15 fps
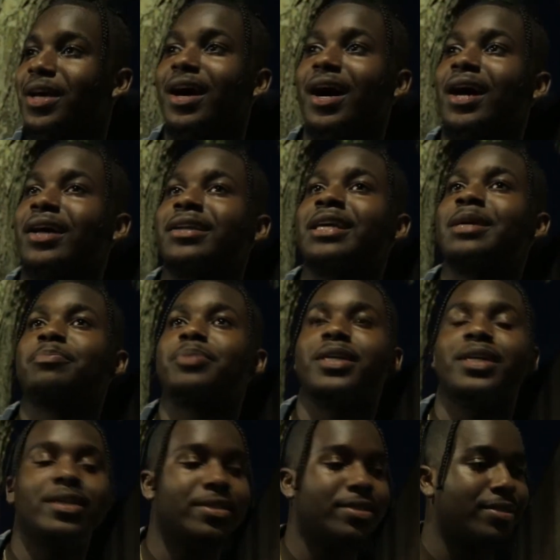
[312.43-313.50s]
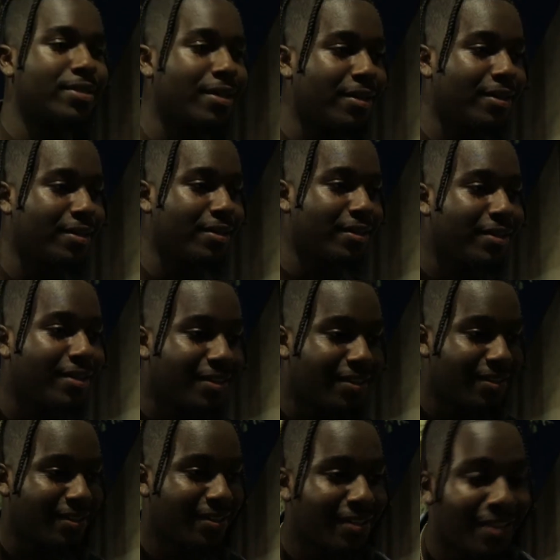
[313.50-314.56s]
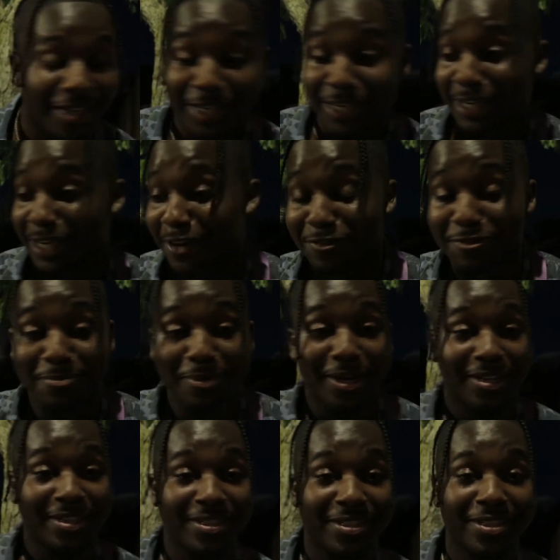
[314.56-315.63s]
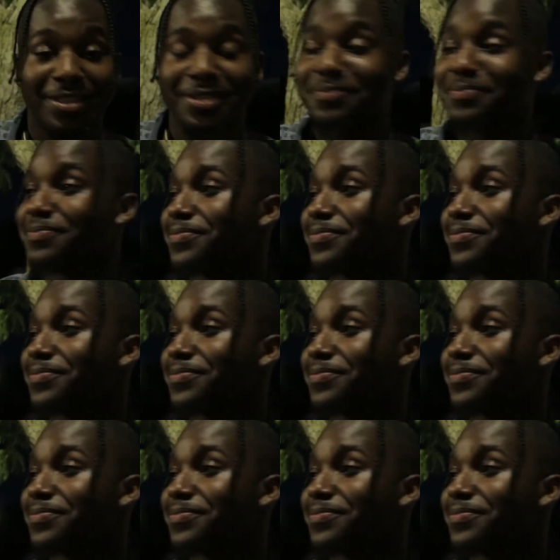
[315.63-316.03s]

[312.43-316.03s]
I need peace, love for my hood.